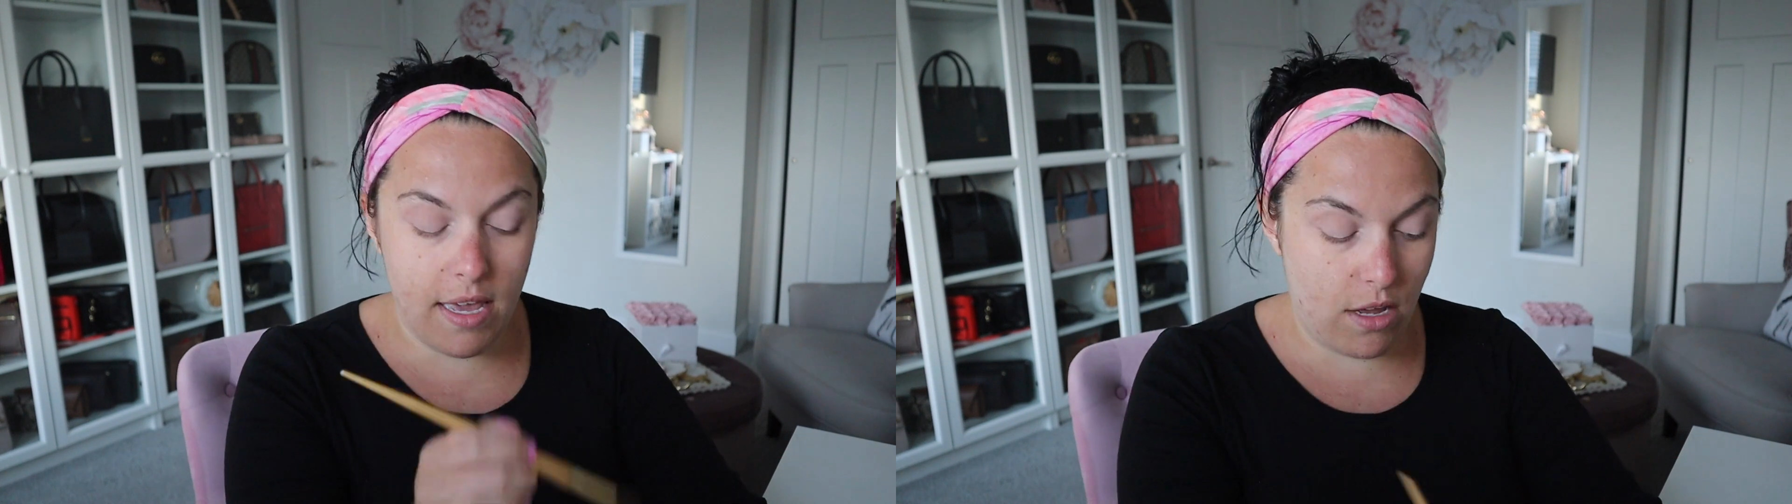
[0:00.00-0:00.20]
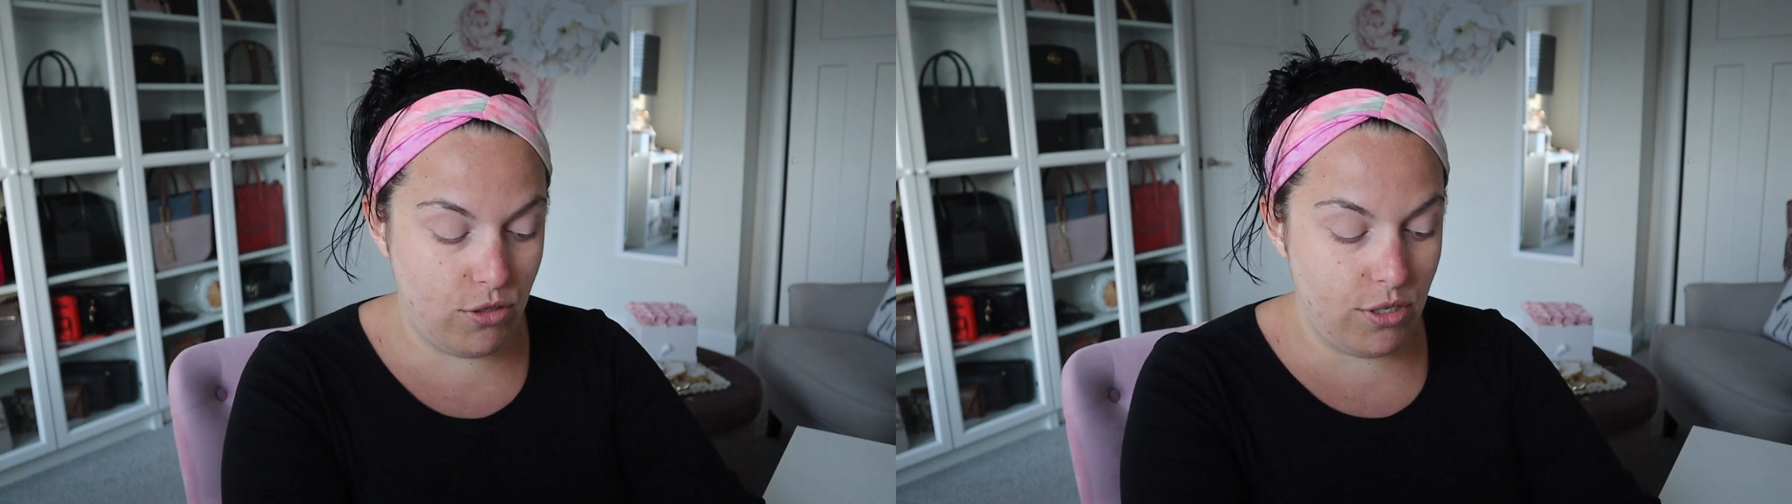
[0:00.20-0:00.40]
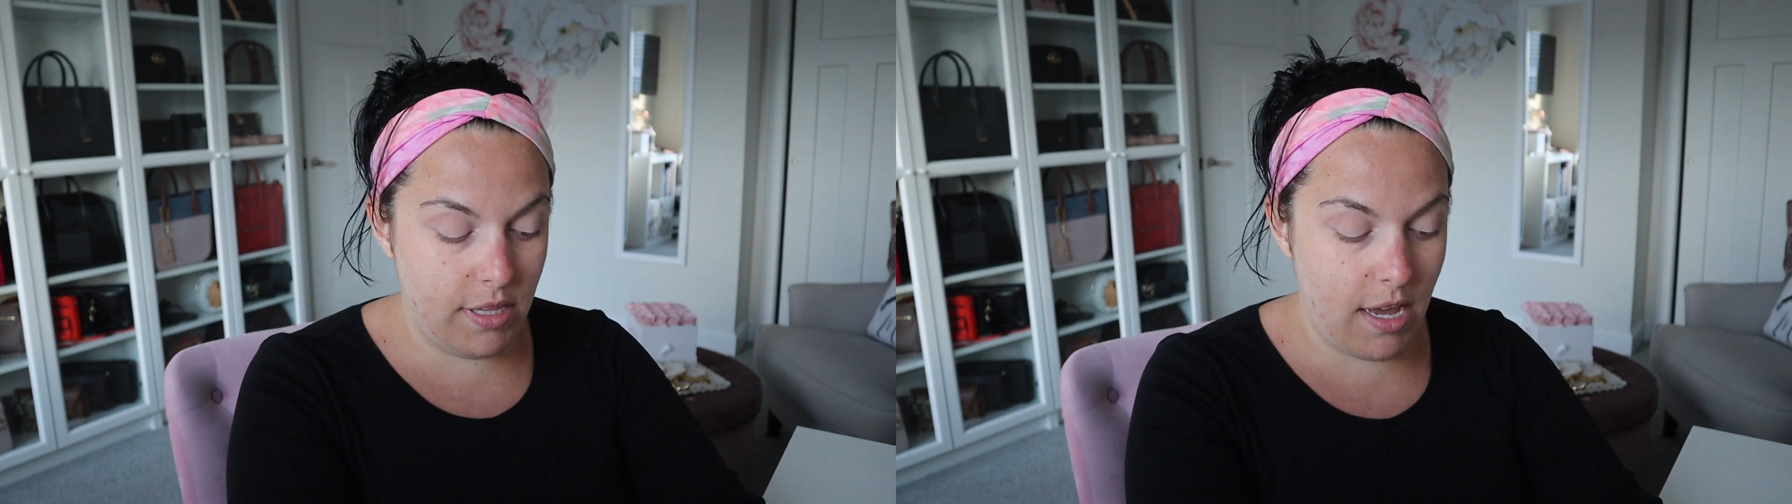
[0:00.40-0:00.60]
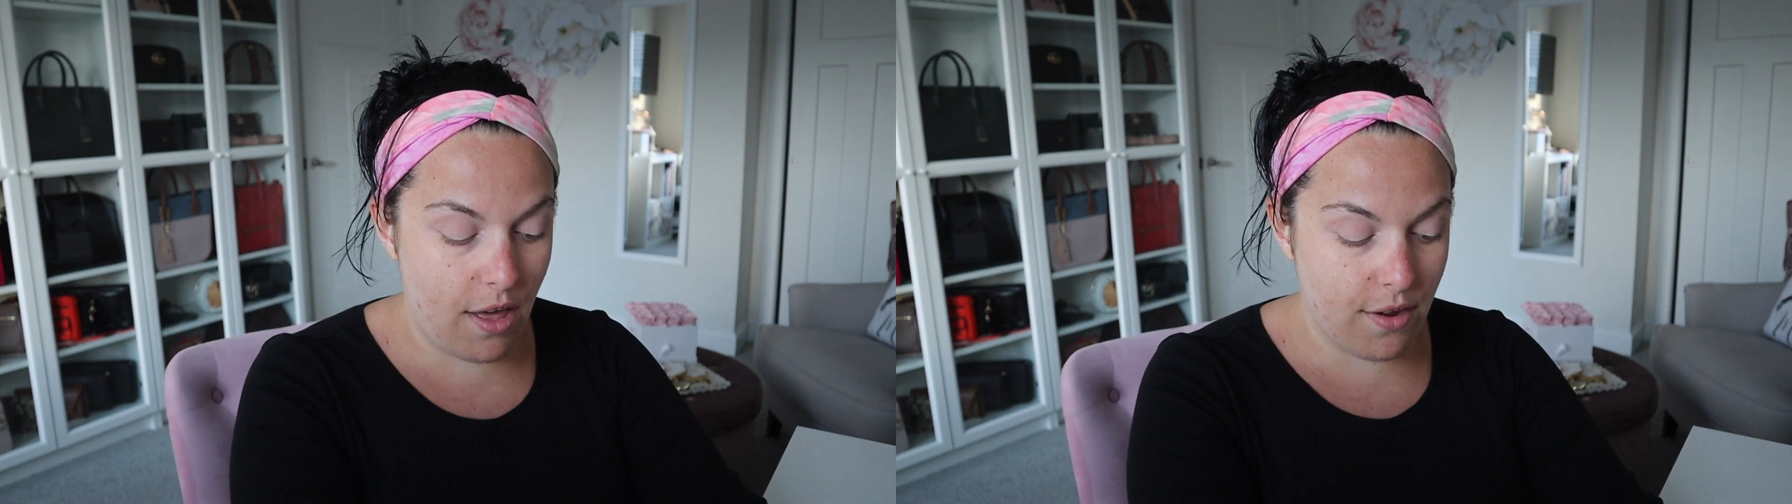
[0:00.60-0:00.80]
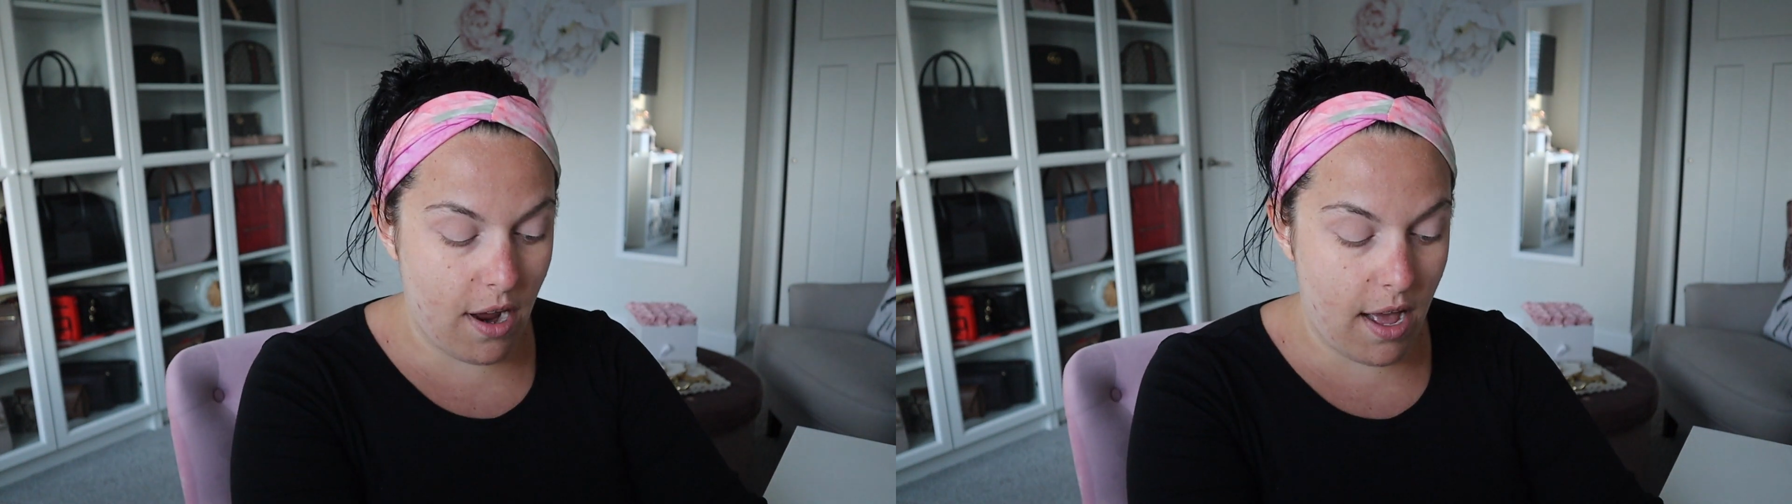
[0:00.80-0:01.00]
I'll do to the
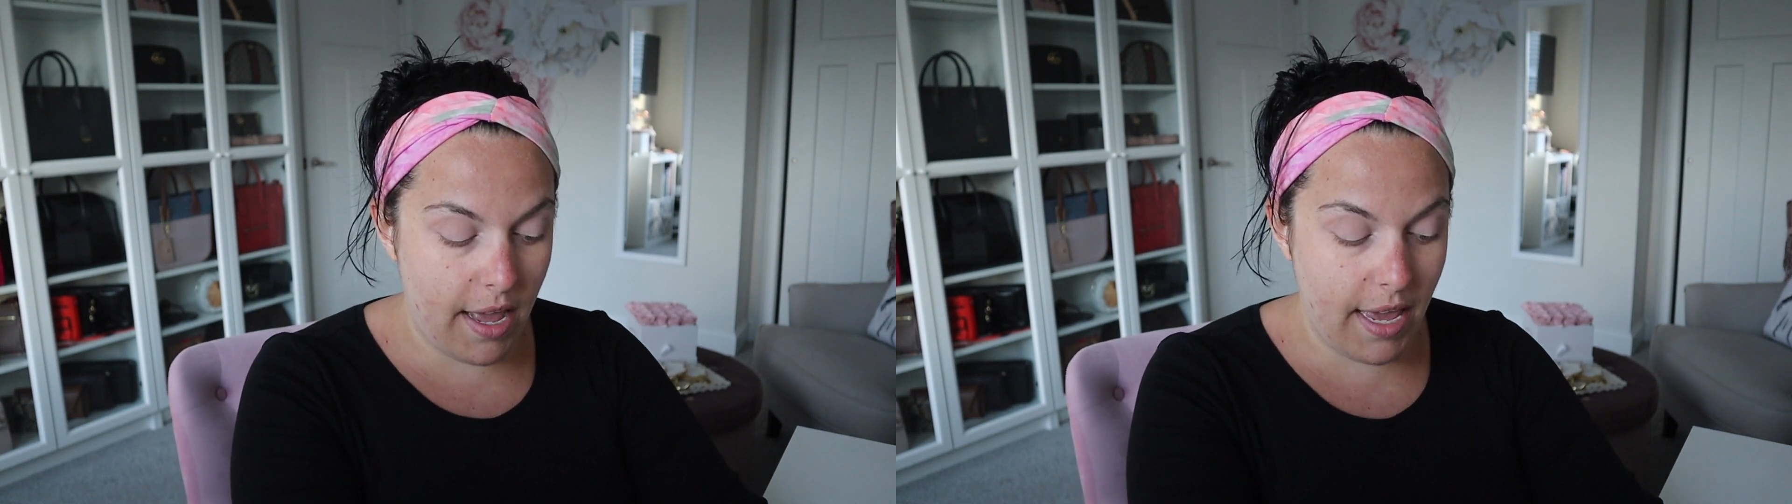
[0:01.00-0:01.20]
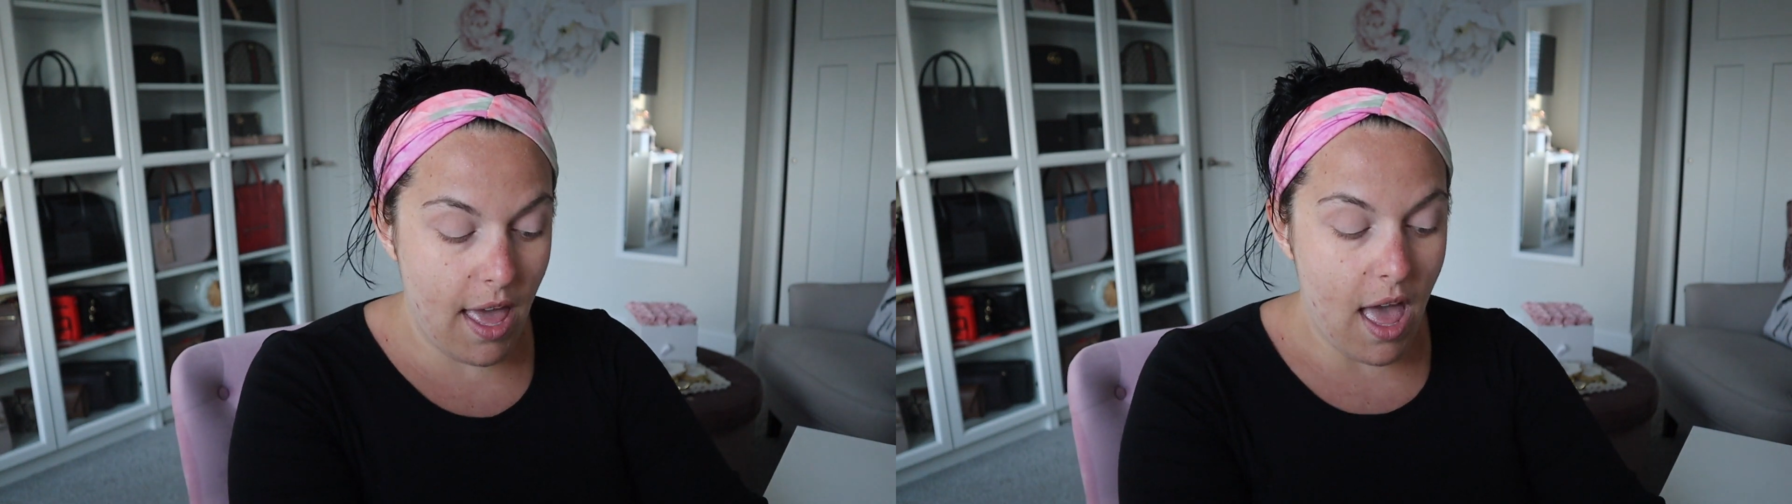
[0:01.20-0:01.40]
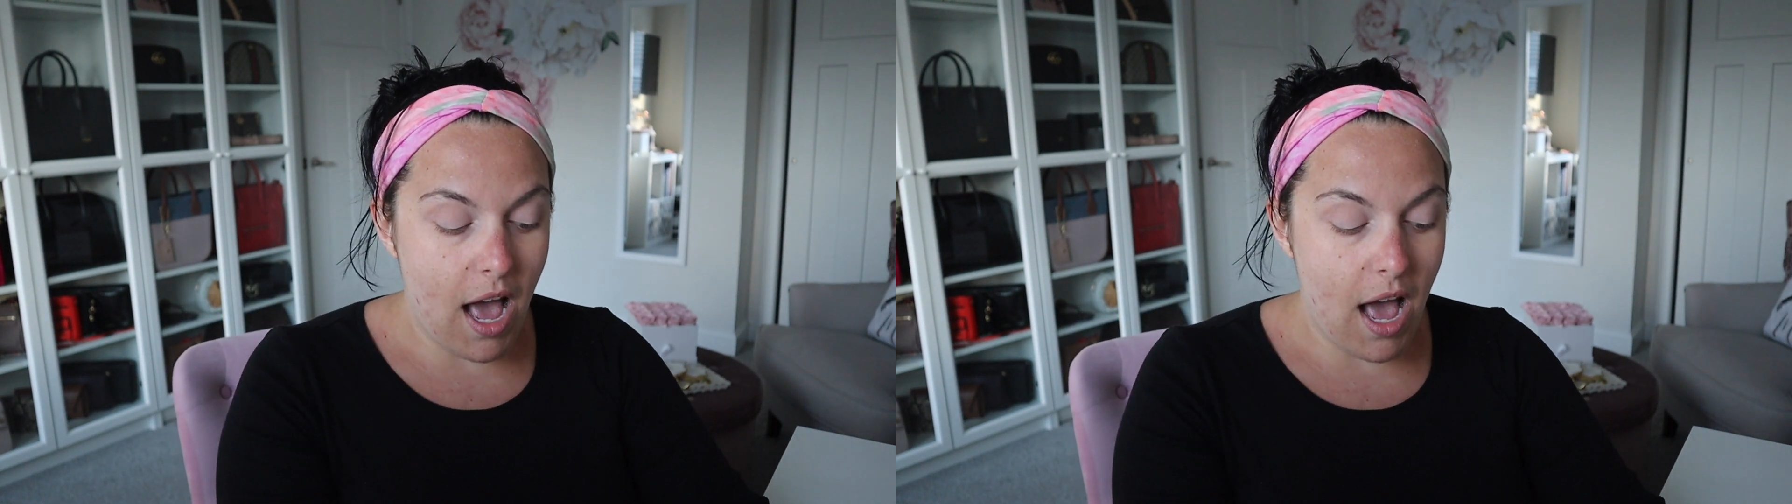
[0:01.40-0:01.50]
other eye.